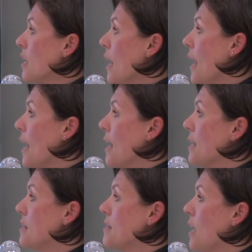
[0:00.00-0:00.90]

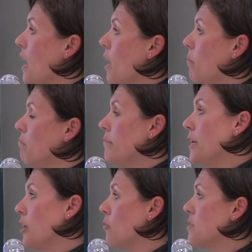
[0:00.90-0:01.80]
And
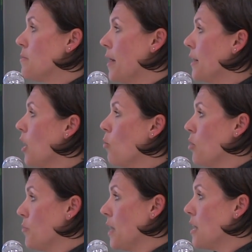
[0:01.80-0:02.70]
depending on
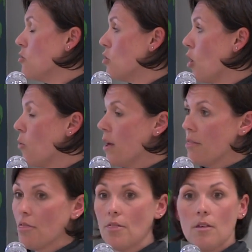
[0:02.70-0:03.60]
what plan you go
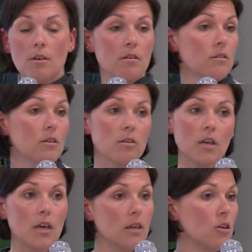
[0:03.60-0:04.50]
with,
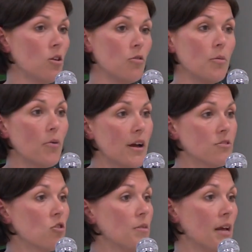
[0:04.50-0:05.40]
the
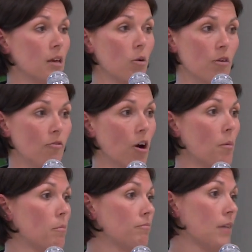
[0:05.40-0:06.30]
price could be anywhere
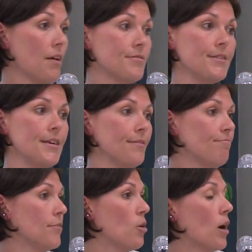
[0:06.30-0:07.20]
from, I've
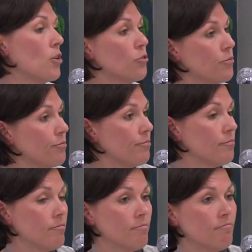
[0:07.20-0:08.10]
seen
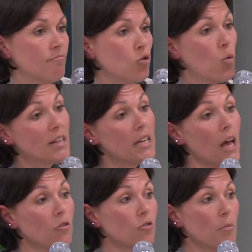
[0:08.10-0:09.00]

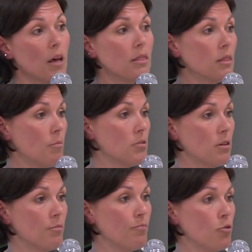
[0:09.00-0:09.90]
$120 a month up
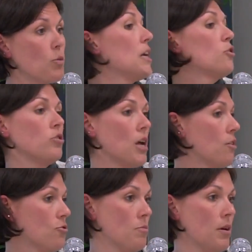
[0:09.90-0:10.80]
to
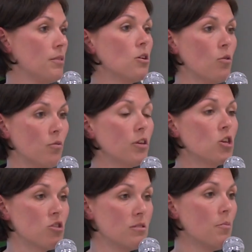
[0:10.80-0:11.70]
$300 a month. It
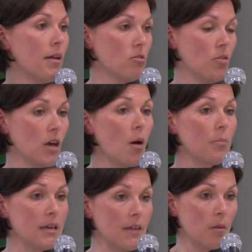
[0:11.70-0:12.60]
really just depends on the
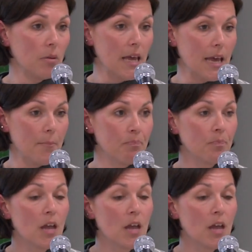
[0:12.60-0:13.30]
company and the plan.